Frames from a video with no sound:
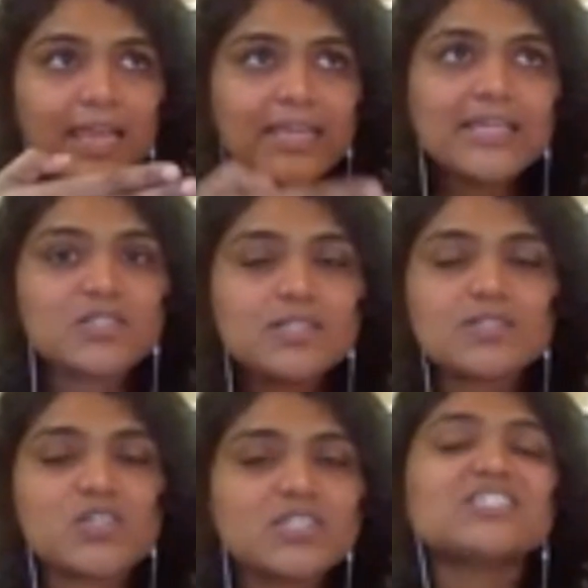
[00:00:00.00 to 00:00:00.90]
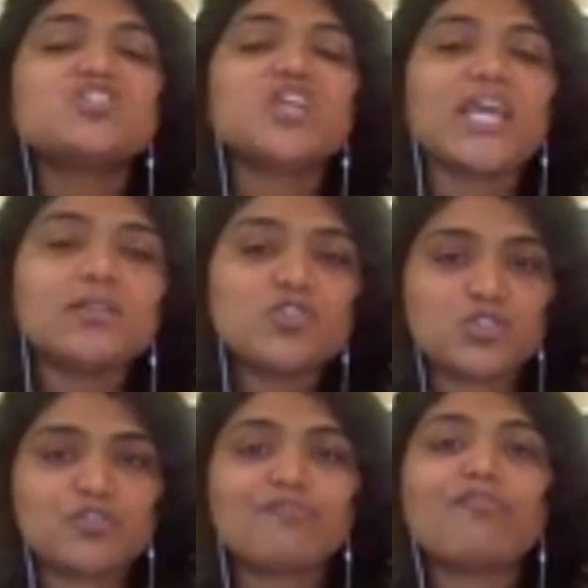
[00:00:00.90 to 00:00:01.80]
it has just
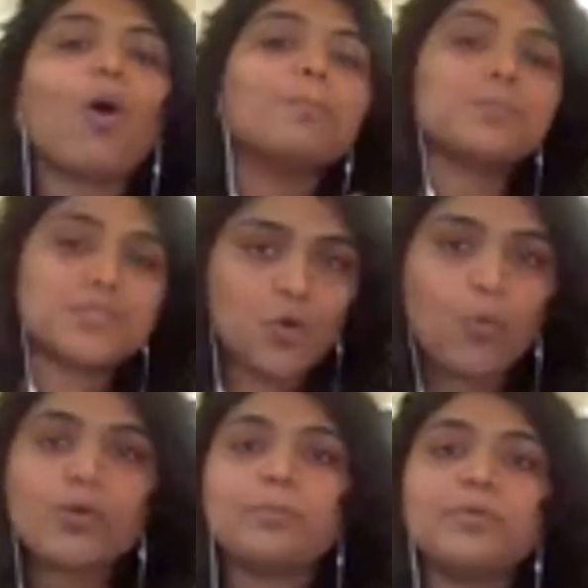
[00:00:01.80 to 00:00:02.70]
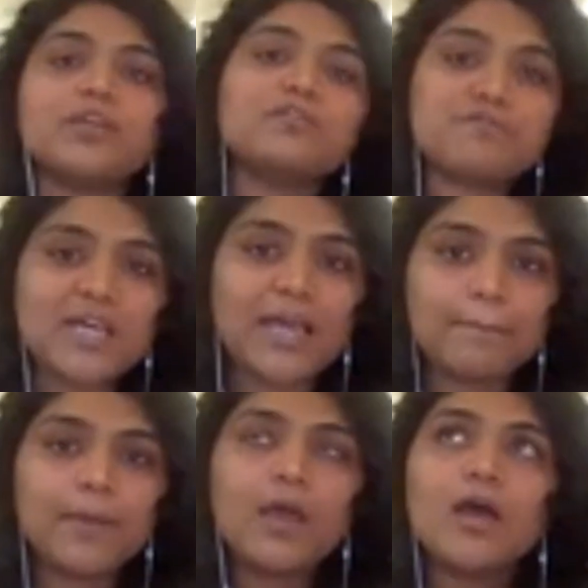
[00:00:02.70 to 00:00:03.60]
changed forms over a period of
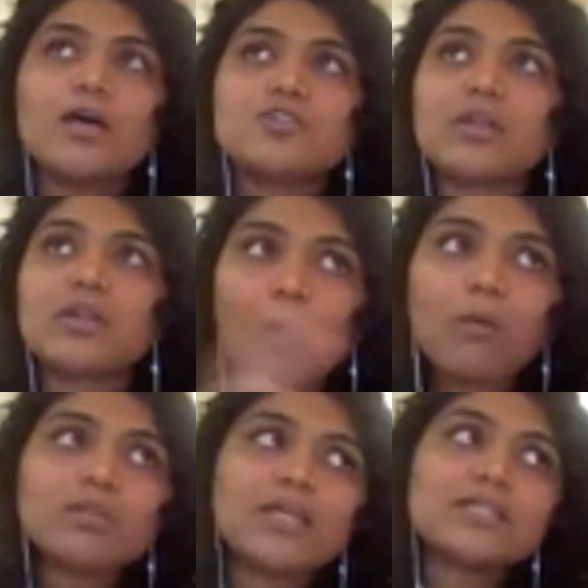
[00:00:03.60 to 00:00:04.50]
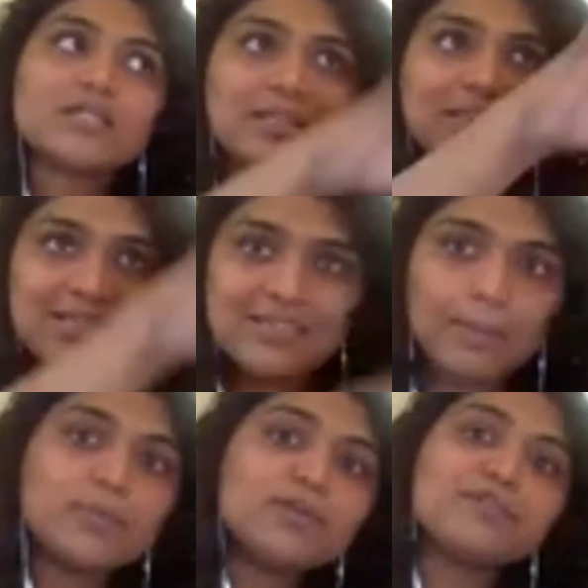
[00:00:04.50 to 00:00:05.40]
time. So now that in these
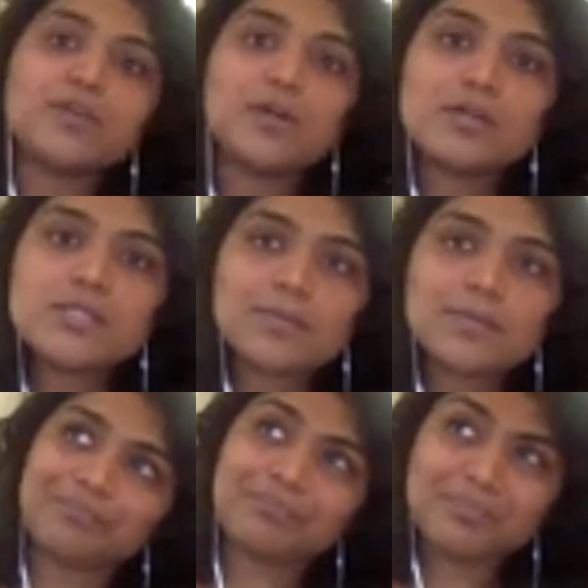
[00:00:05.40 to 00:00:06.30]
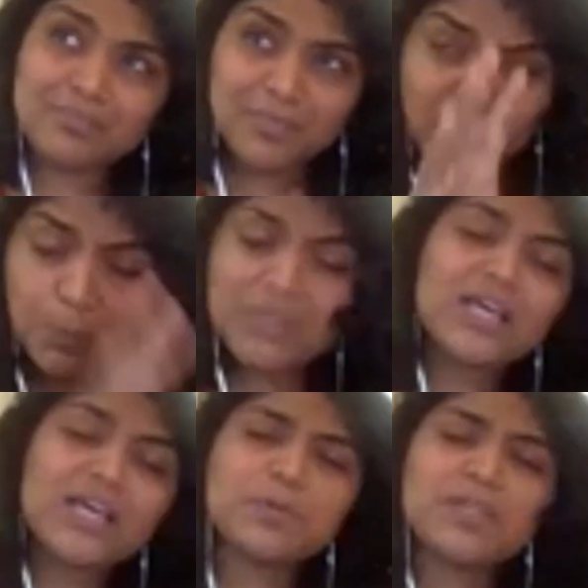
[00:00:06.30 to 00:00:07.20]
couple of years, with the
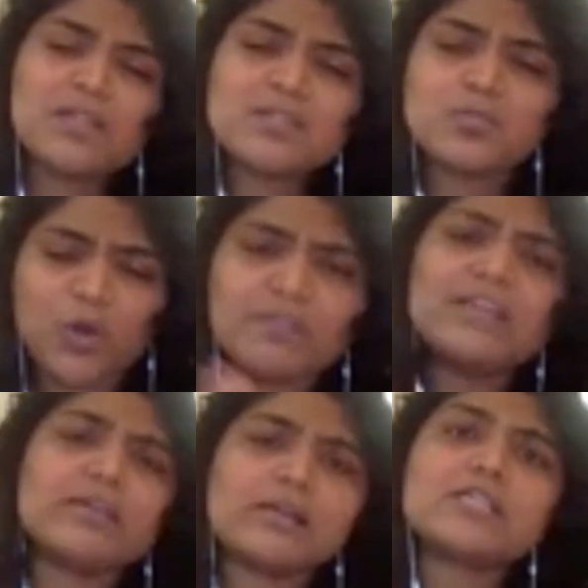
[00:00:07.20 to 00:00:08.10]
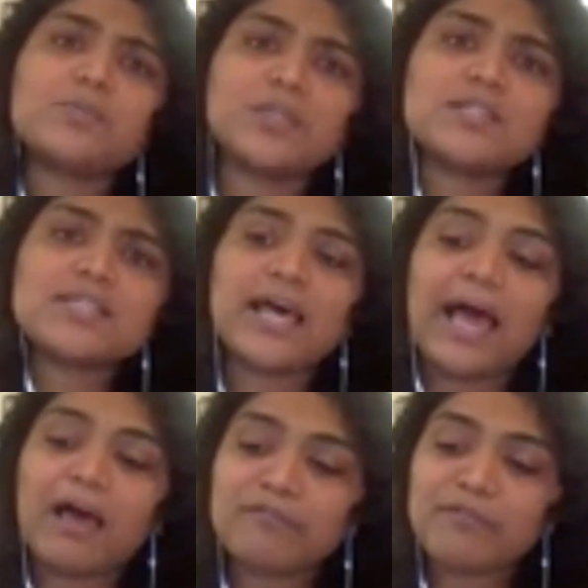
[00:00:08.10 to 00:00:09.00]
experience, whatever little experience I
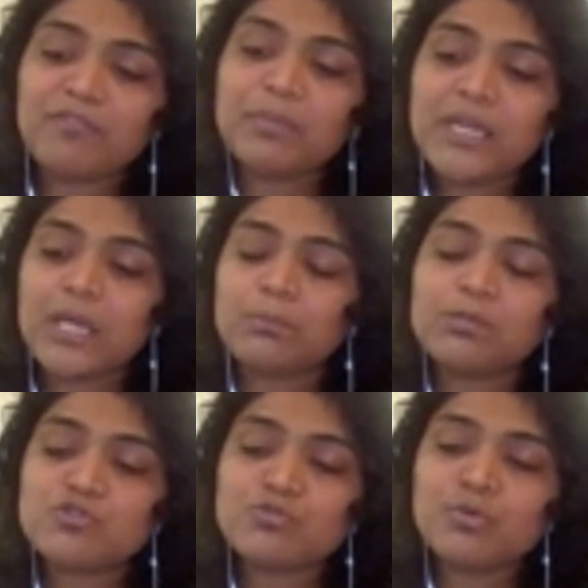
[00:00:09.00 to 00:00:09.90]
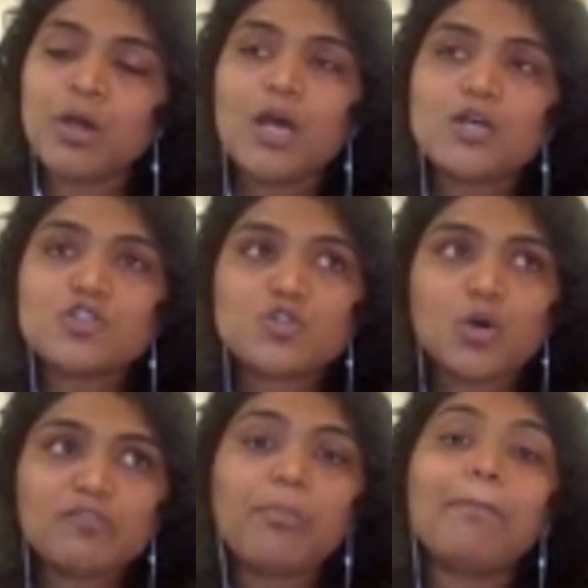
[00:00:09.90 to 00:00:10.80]
have, I've been able to
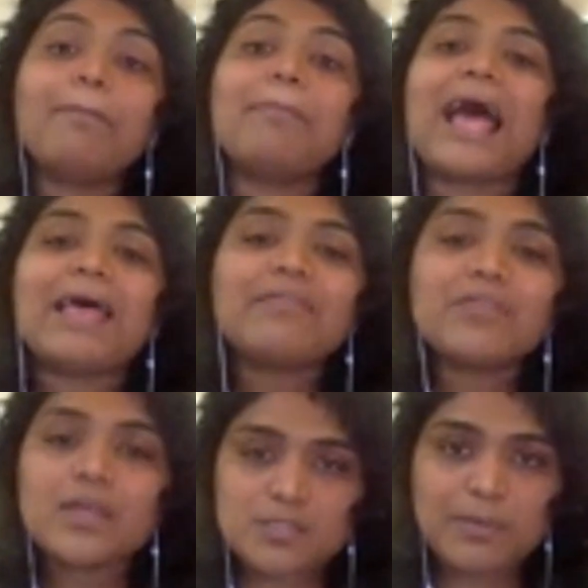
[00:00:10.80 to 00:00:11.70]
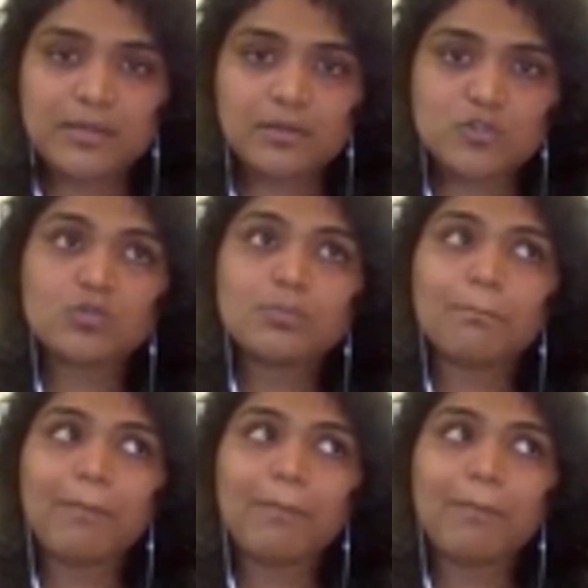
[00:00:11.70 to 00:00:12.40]
sort of plan things better. So